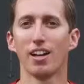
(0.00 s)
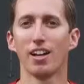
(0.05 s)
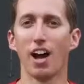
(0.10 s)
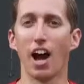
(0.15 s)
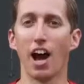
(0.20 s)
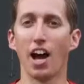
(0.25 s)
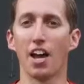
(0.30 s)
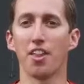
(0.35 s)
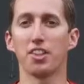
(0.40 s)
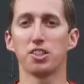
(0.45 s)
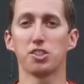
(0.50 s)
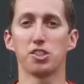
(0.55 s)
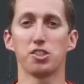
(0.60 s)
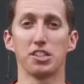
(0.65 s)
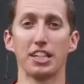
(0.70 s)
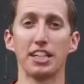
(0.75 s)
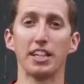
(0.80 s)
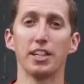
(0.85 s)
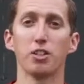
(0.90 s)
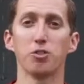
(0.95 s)
Hi, this
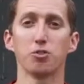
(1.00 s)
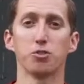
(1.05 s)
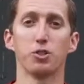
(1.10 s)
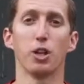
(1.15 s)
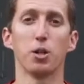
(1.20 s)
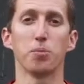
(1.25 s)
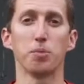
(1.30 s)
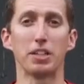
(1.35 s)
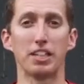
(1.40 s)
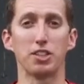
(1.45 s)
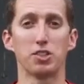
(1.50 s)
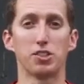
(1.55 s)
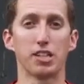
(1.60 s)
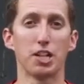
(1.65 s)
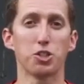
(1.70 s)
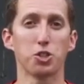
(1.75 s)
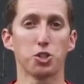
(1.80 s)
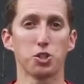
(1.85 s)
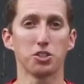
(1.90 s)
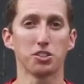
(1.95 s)
is Ian from
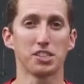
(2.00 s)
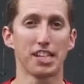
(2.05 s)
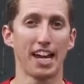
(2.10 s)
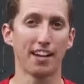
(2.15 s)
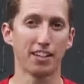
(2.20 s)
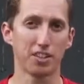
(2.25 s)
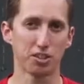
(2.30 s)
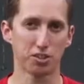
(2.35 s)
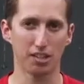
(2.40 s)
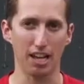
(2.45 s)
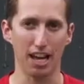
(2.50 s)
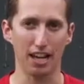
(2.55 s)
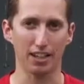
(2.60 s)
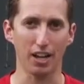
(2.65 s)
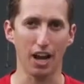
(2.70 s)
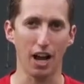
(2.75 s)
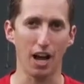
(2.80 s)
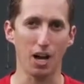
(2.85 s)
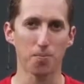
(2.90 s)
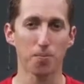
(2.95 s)

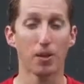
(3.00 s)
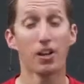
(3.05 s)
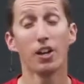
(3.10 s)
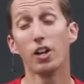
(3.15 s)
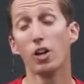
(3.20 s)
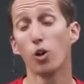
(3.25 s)
EssentialTennis.com.